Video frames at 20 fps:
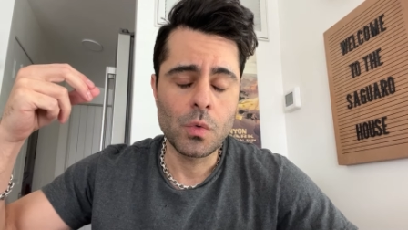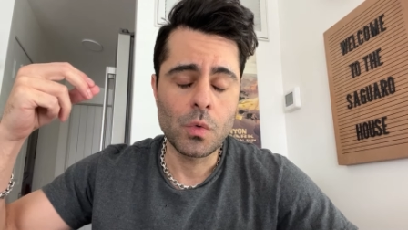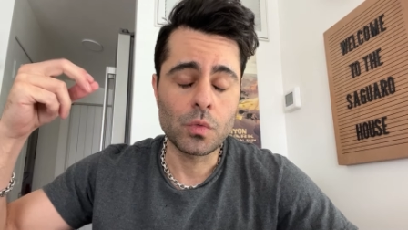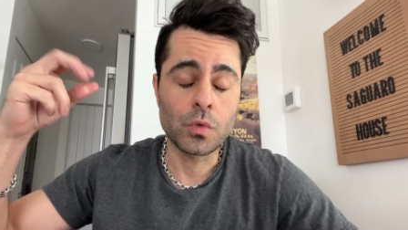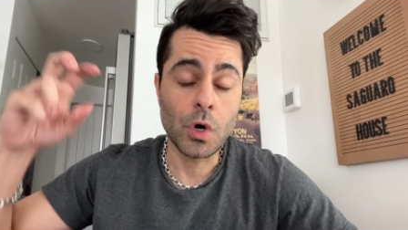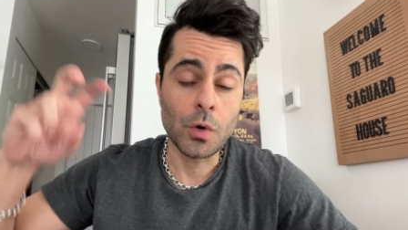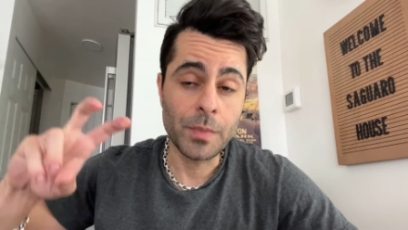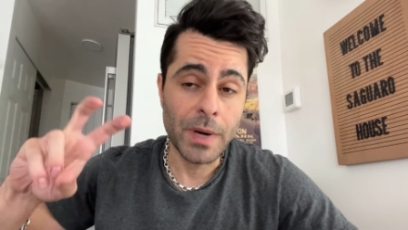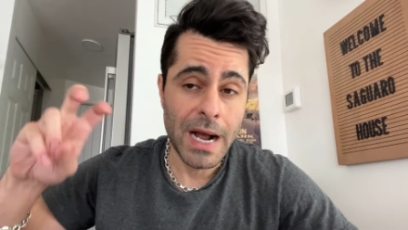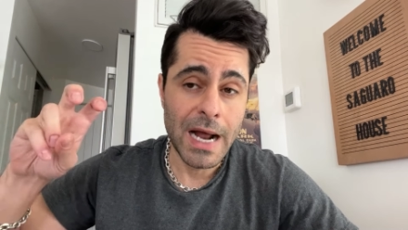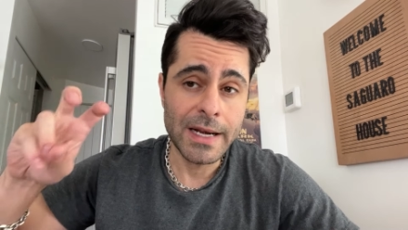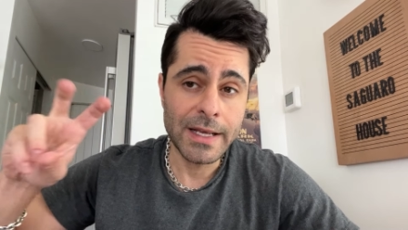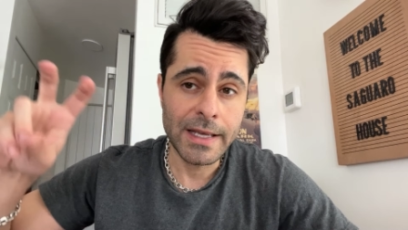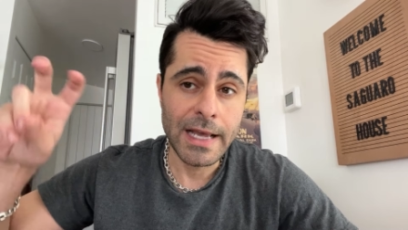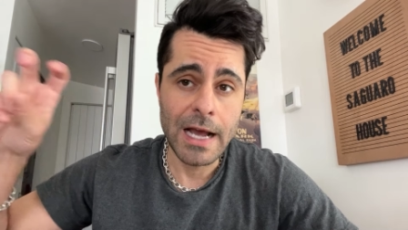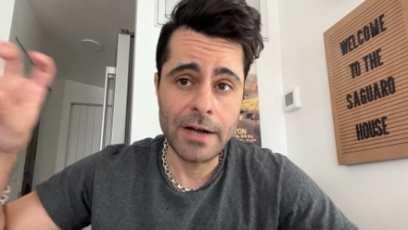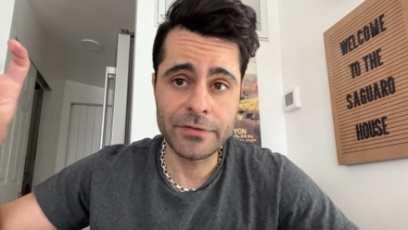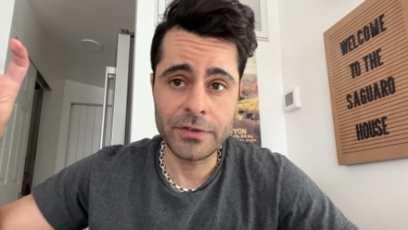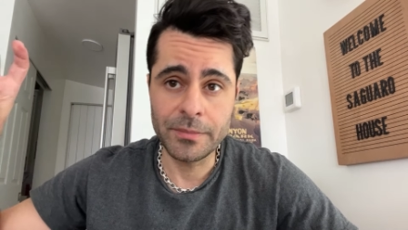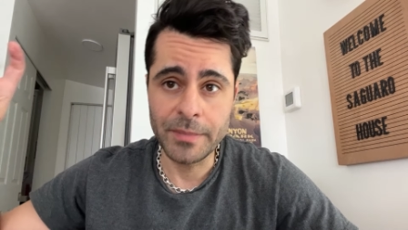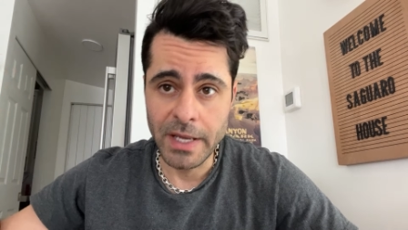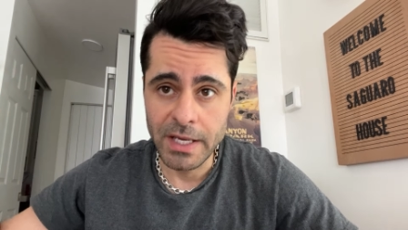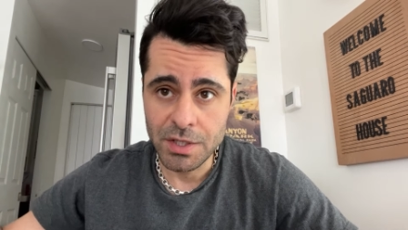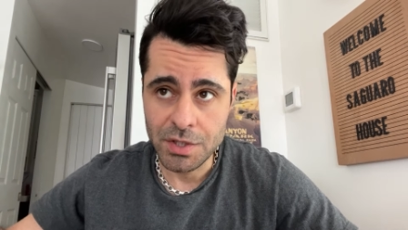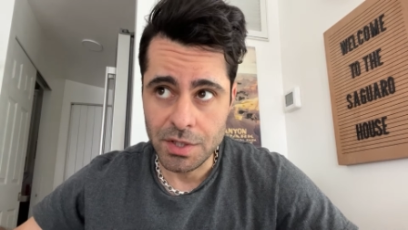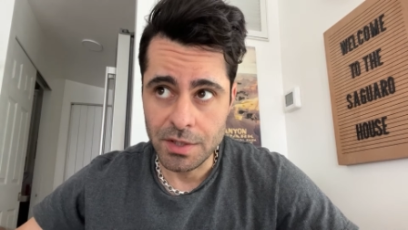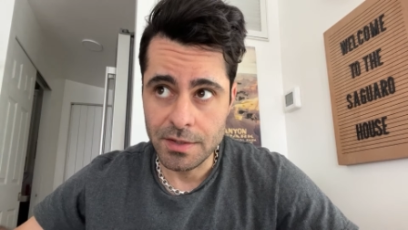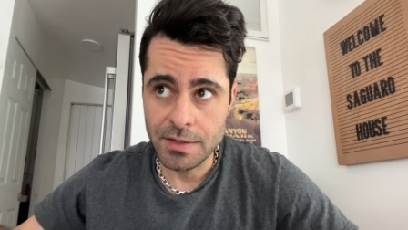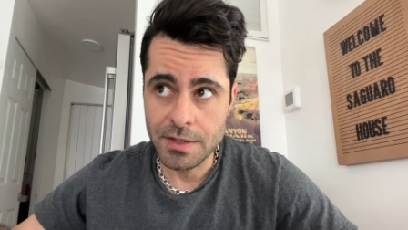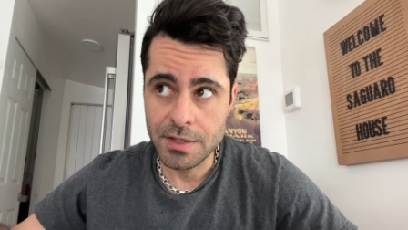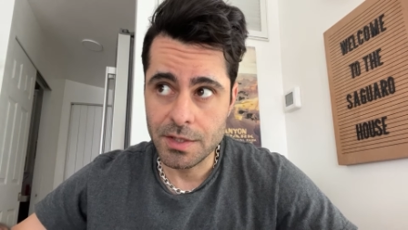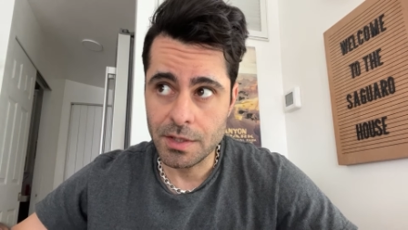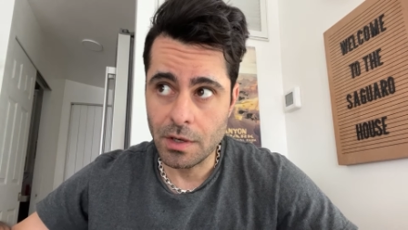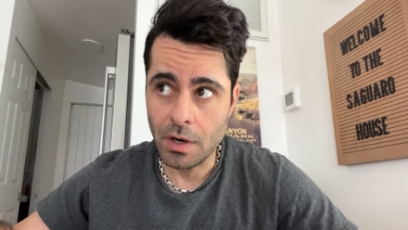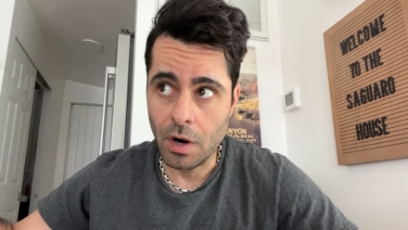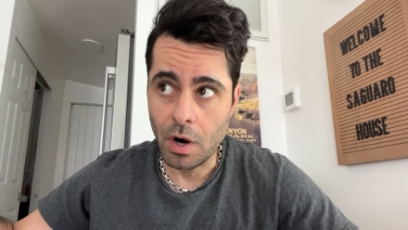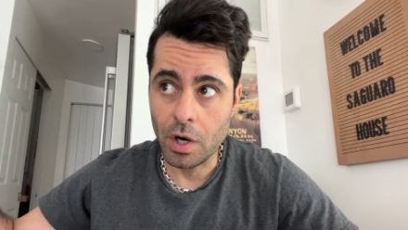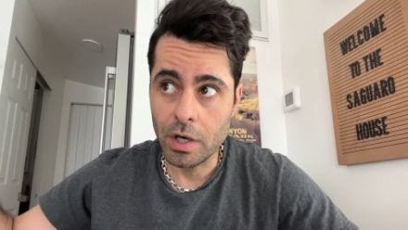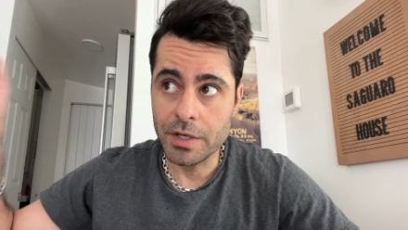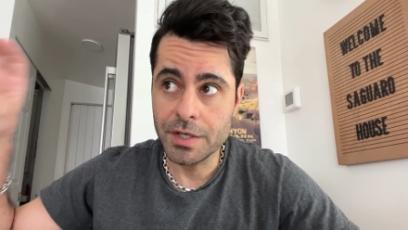robotic affirmations
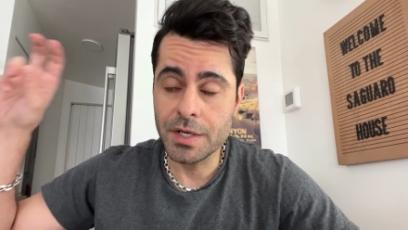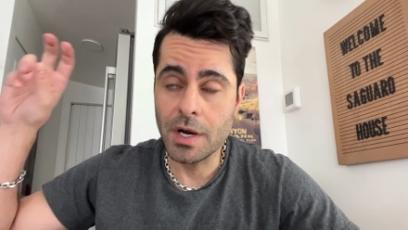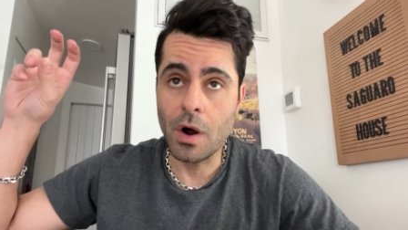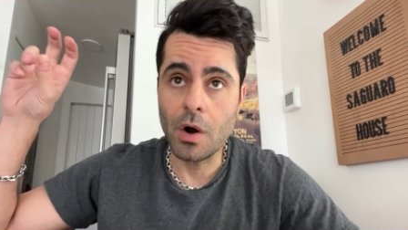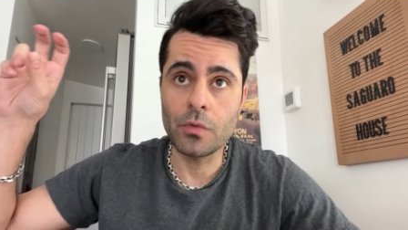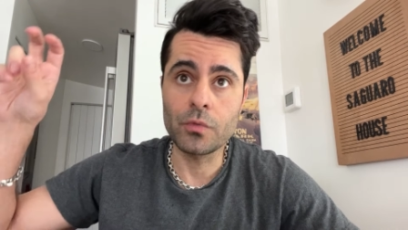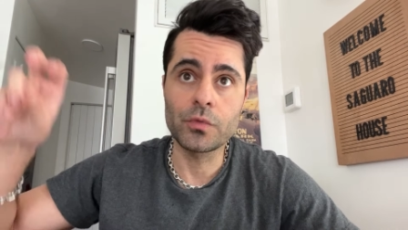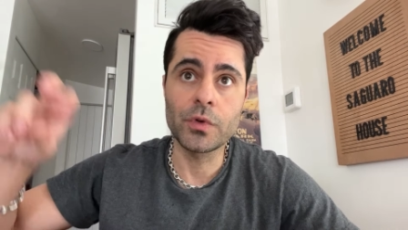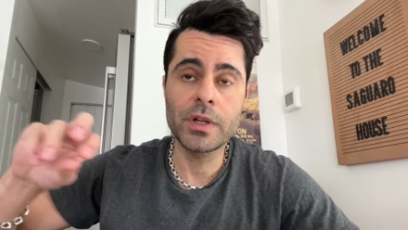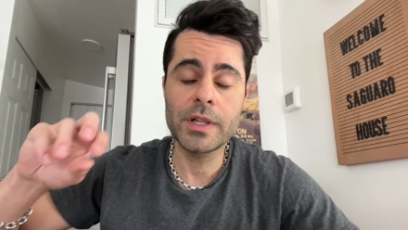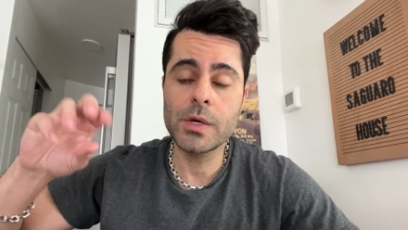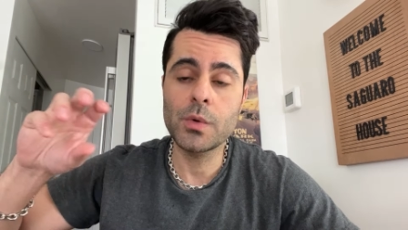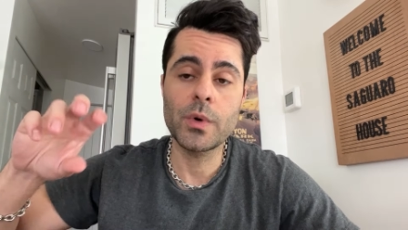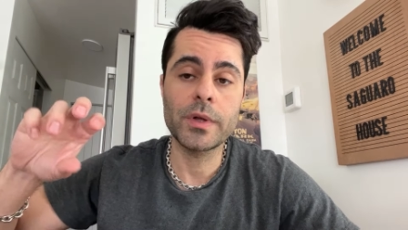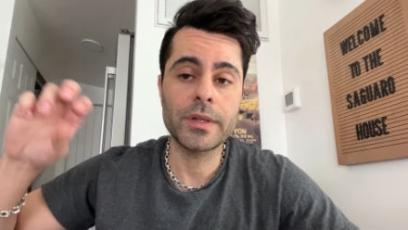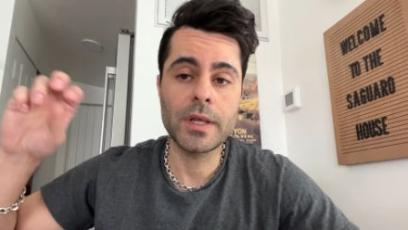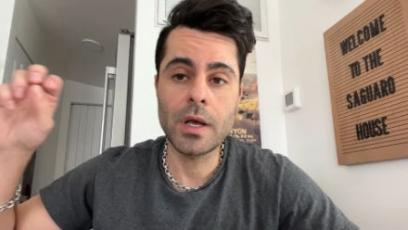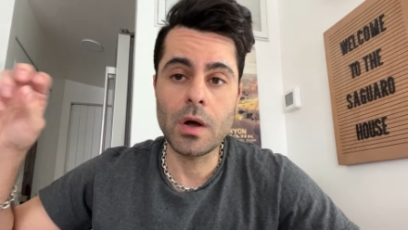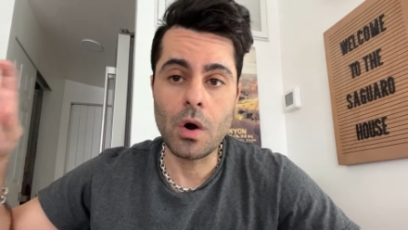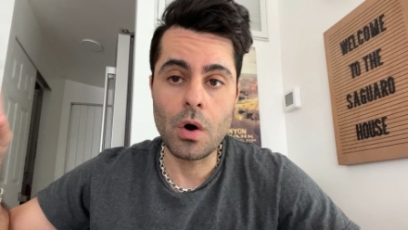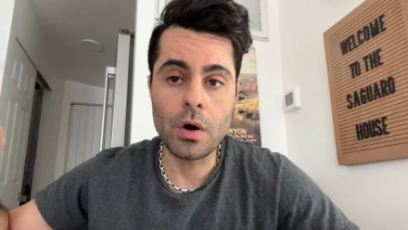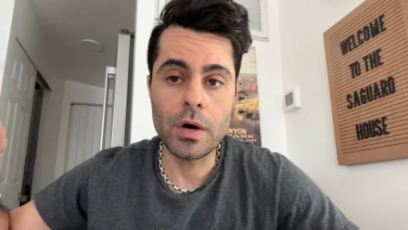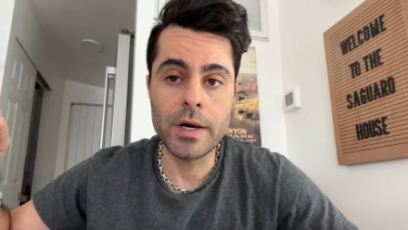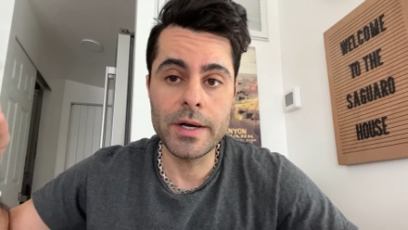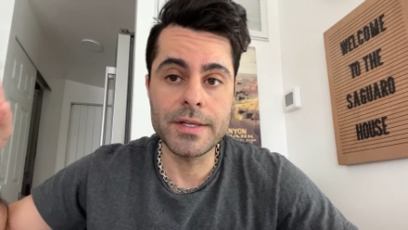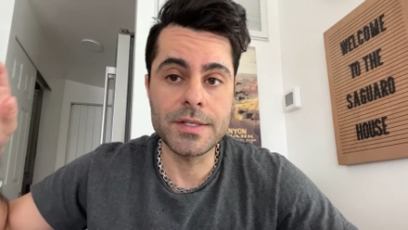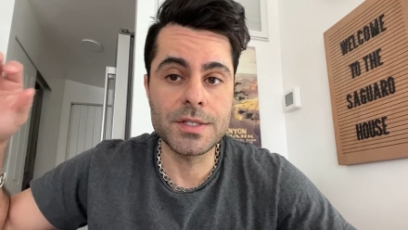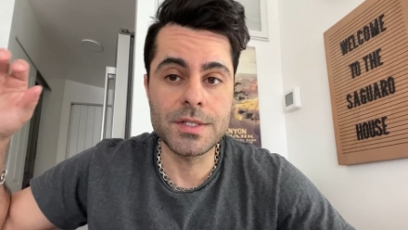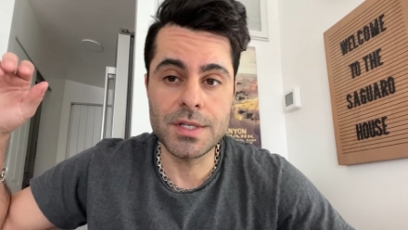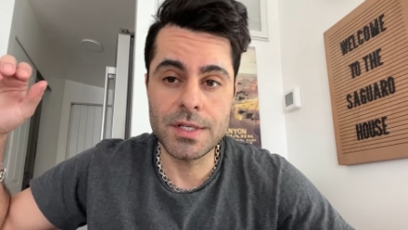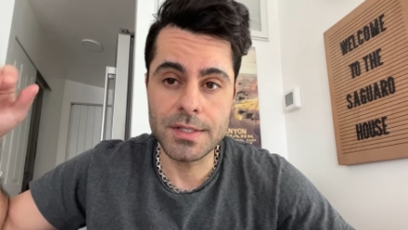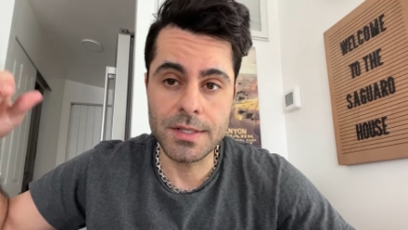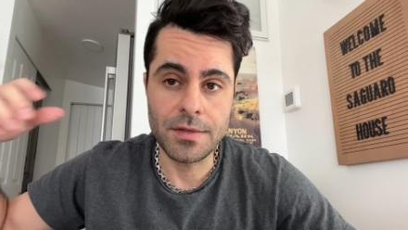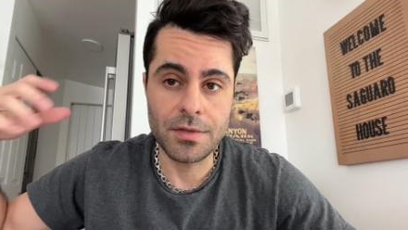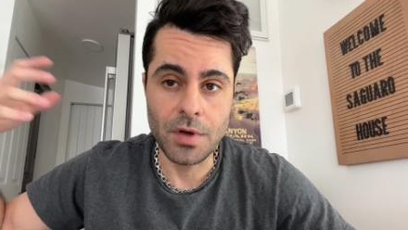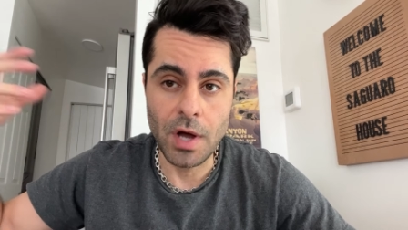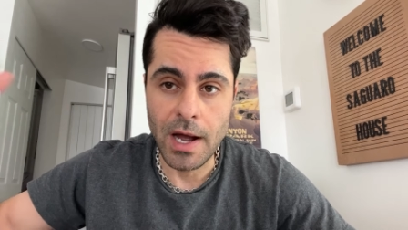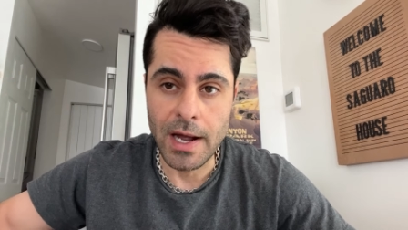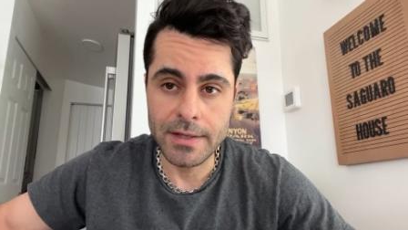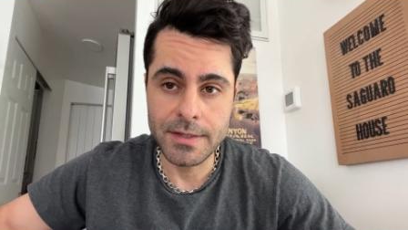are really what they are is just
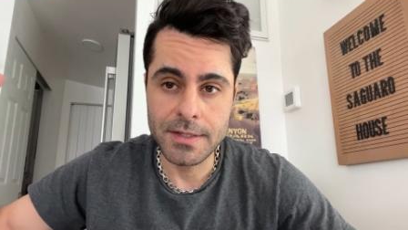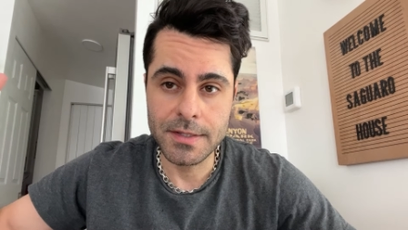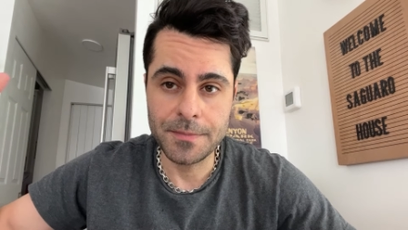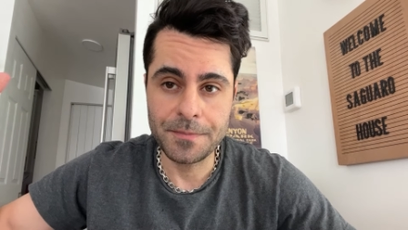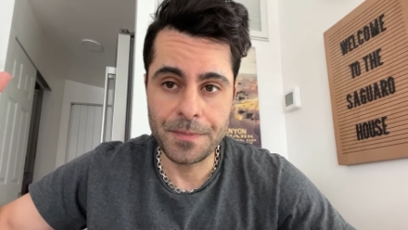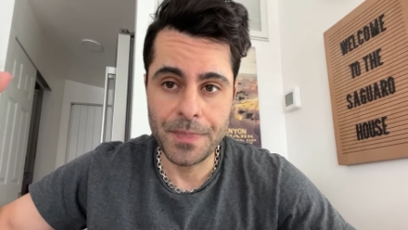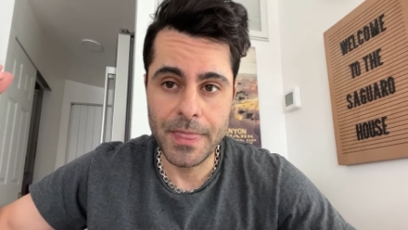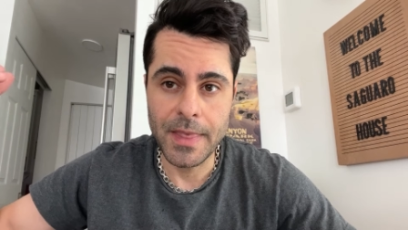thoughts.